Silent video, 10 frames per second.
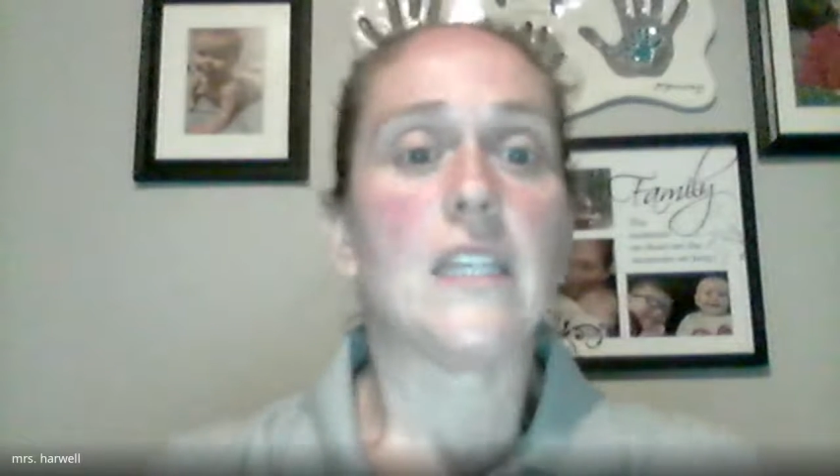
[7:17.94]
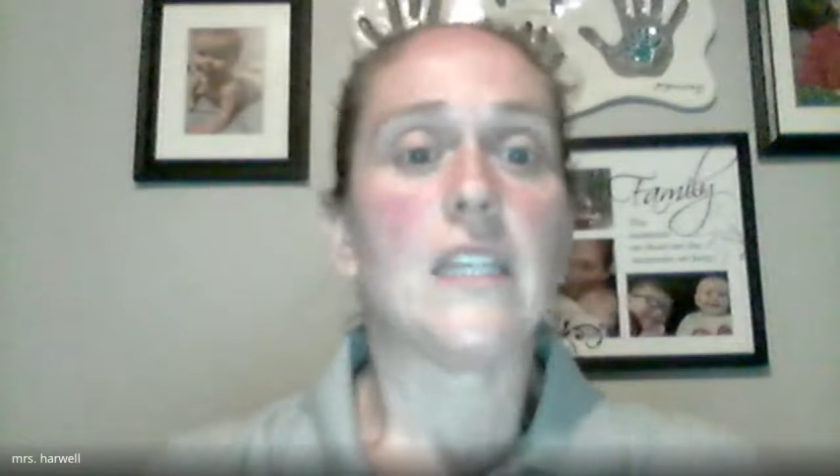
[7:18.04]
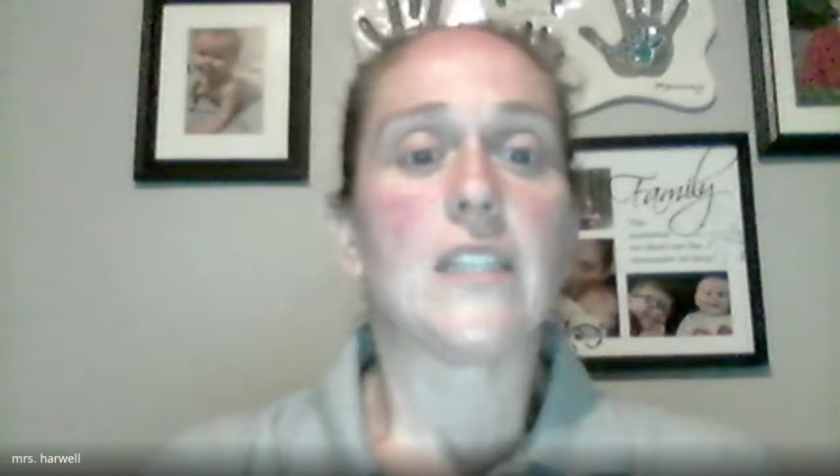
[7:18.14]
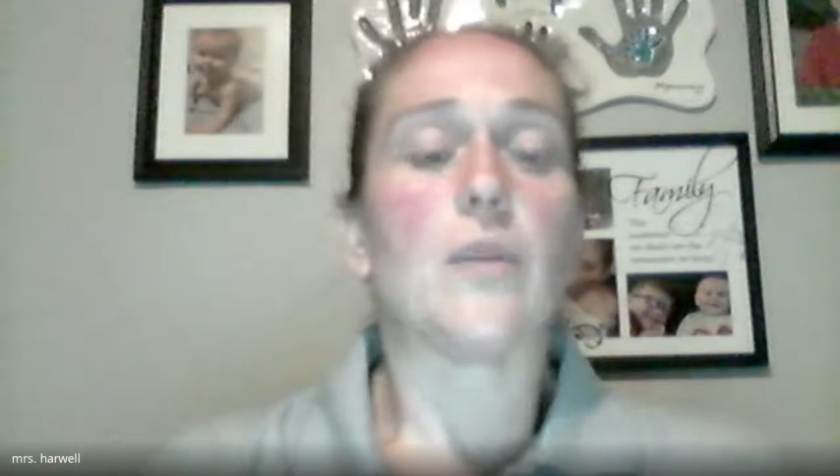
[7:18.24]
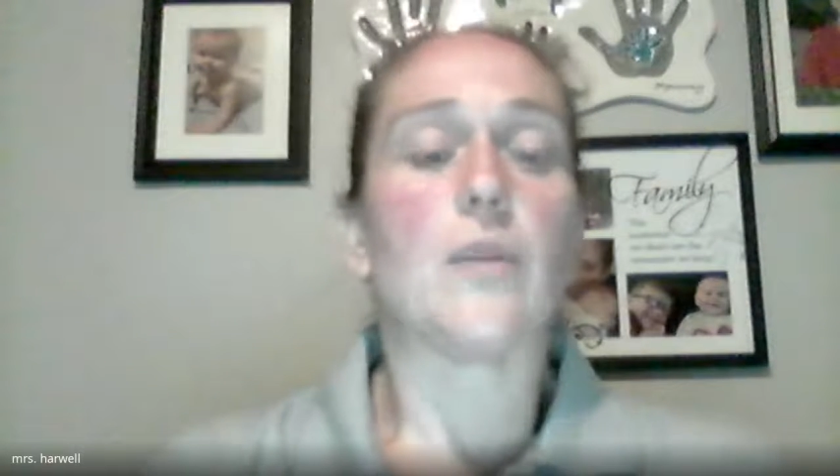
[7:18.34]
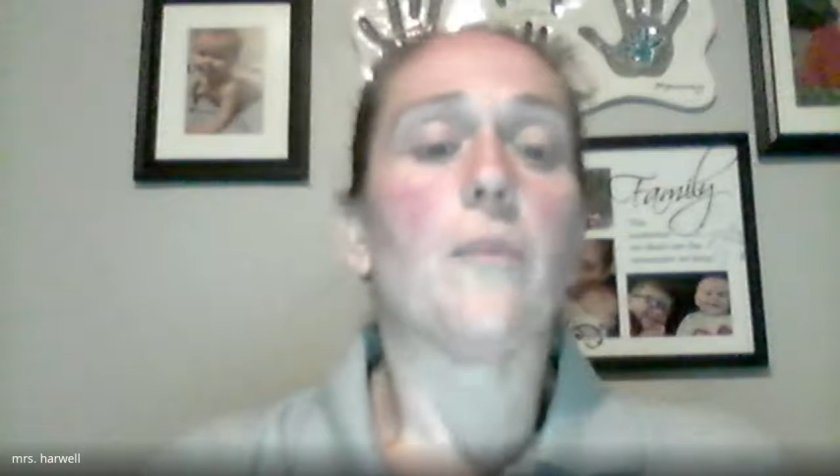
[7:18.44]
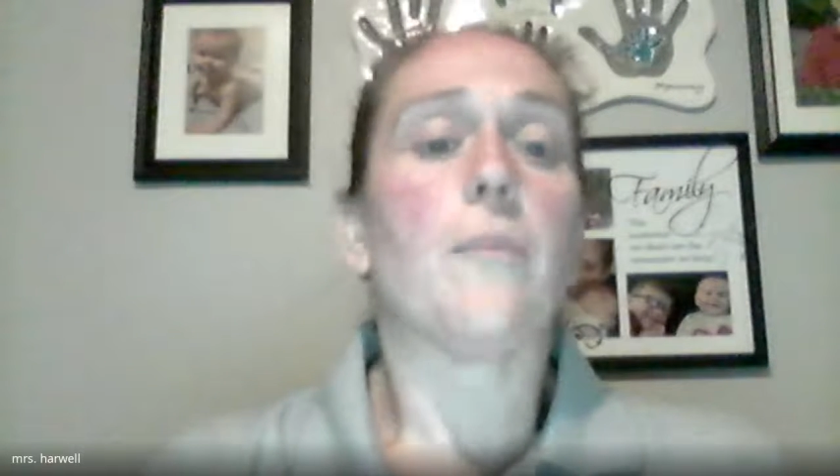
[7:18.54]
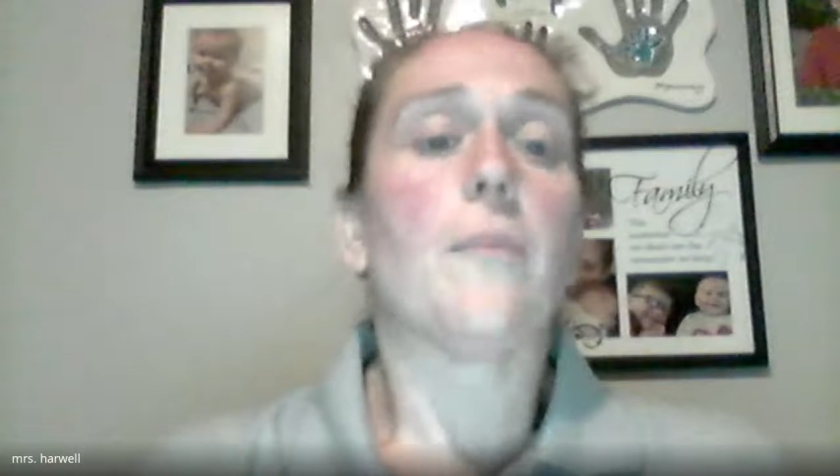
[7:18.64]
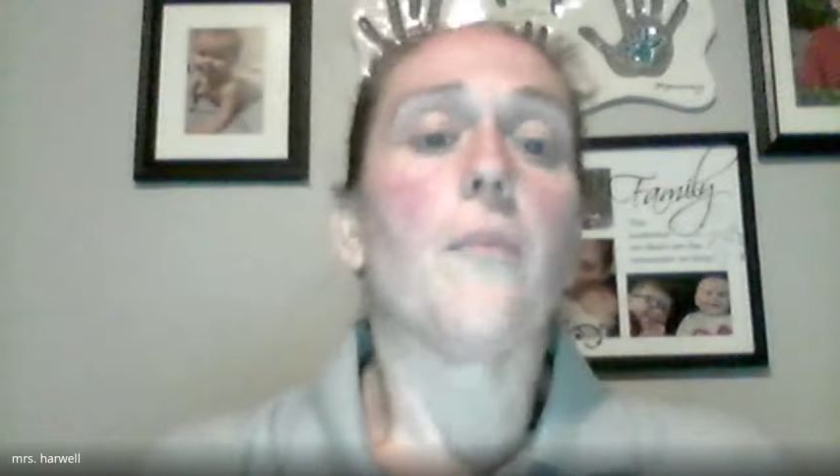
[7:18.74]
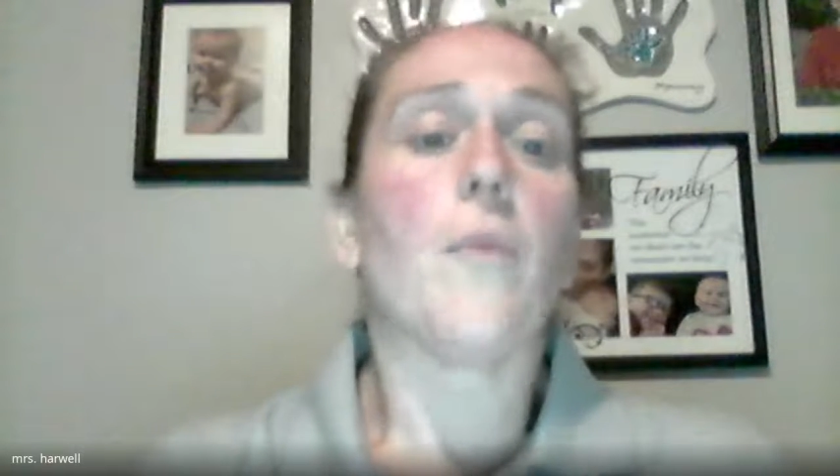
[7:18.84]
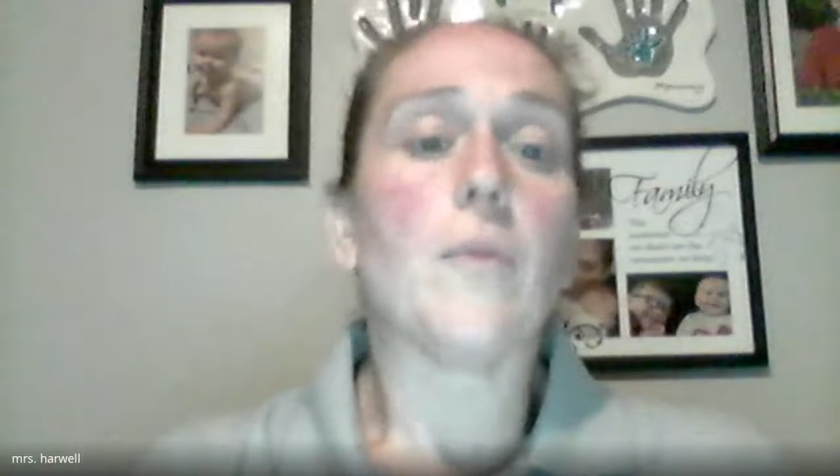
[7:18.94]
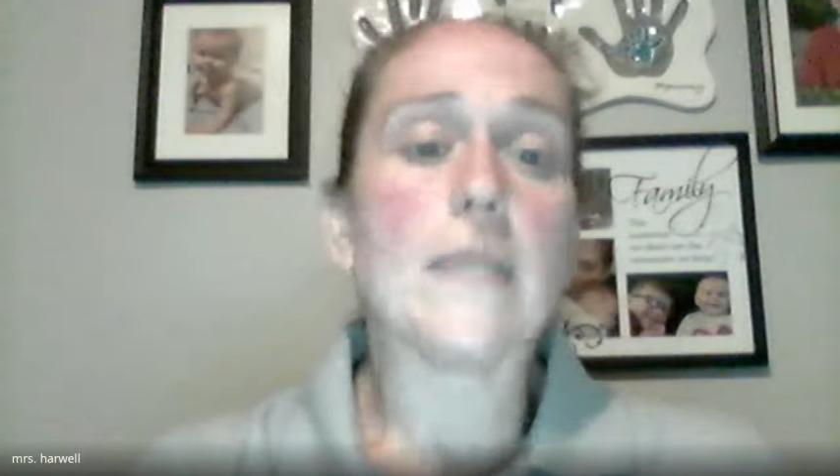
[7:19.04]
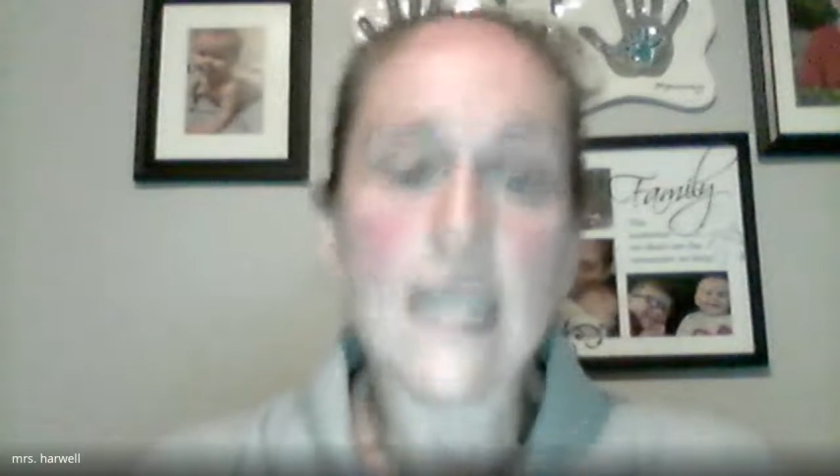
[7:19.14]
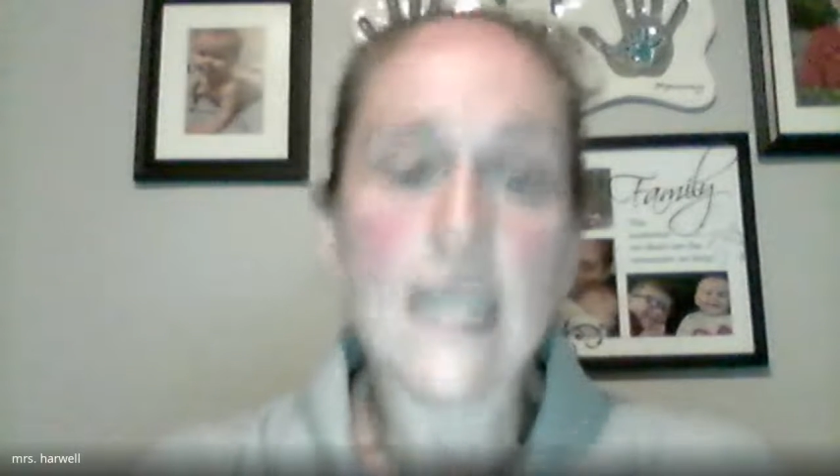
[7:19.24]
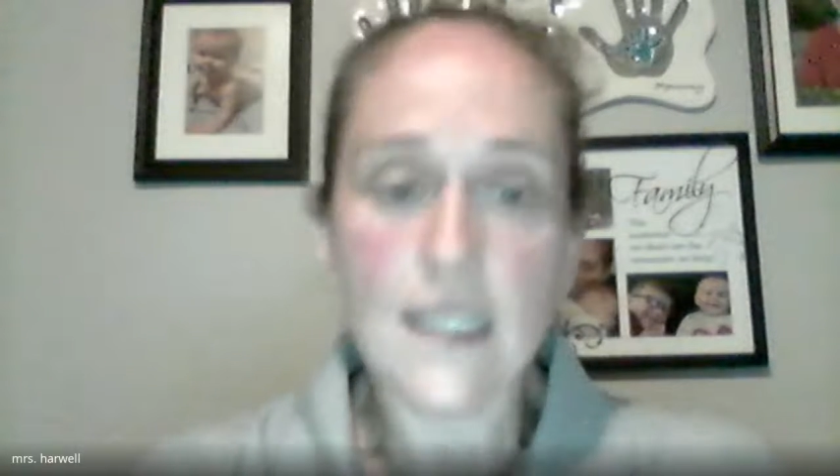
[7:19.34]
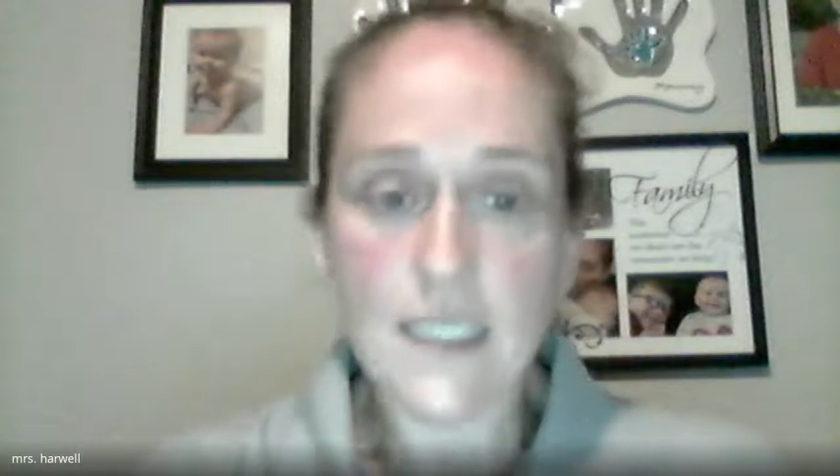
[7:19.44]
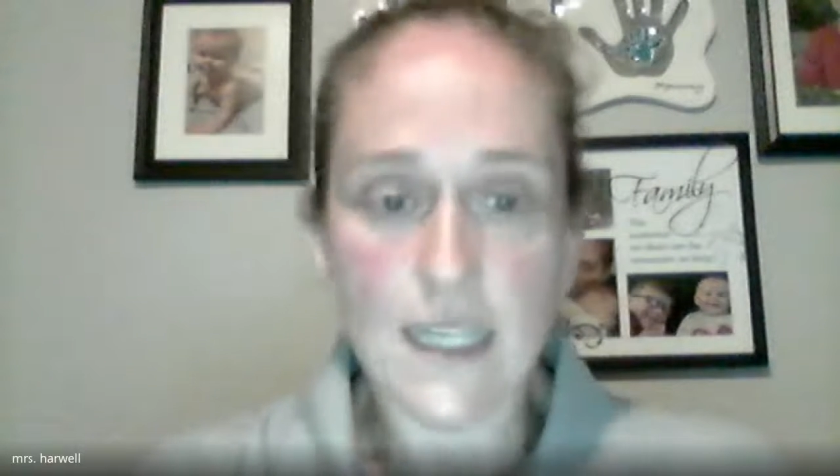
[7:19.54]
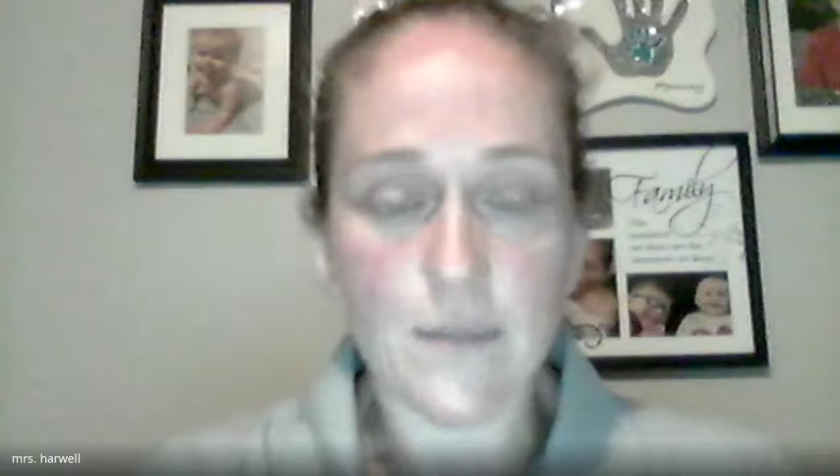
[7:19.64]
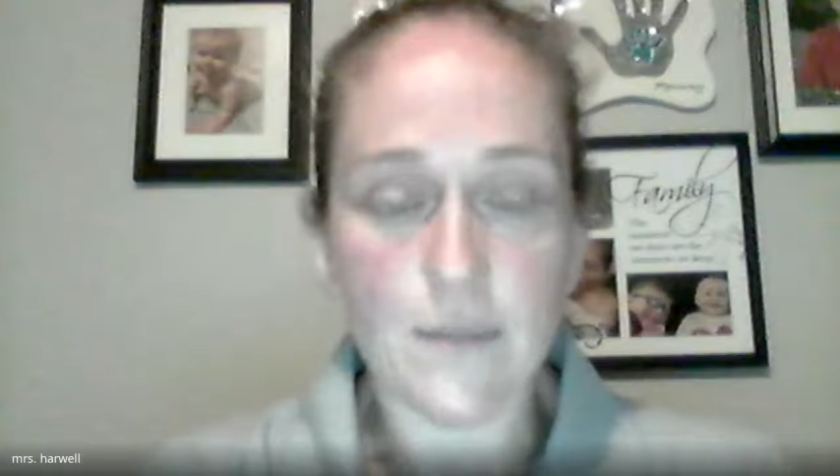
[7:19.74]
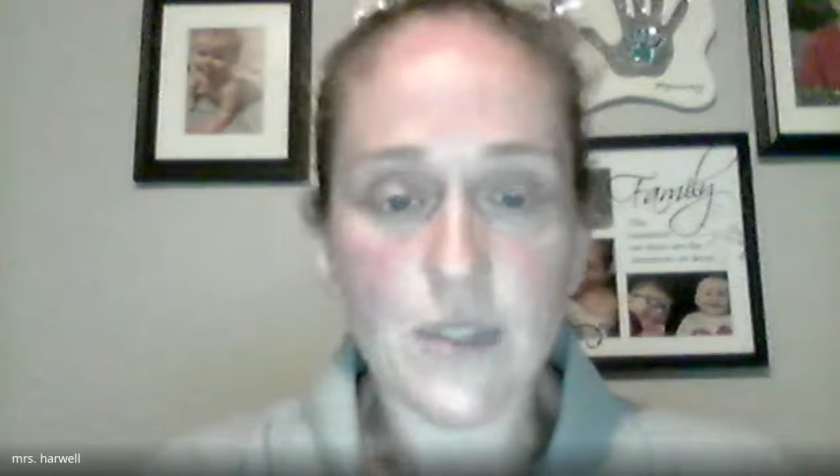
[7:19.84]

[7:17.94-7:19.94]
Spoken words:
So when we take the time